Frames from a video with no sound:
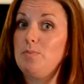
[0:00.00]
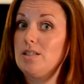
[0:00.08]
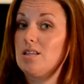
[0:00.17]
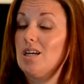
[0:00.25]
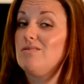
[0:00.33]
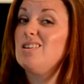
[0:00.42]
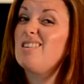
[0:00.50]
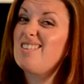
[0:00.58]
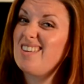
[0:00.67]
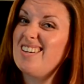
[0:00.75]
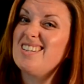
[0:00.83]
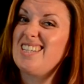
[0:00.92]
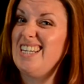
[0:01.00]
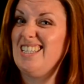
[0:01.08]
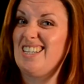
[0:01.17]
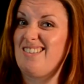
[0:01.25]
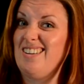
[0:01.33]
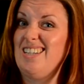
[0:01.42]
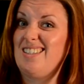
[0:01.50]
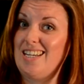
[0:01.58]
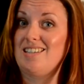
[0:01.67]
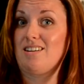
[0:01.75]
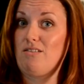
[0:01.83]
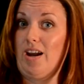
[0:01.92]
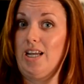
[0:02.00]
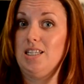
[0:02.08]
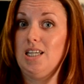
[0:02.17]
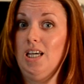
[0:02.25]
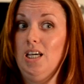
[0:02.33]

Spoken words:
be served at 13 degrees centigrade,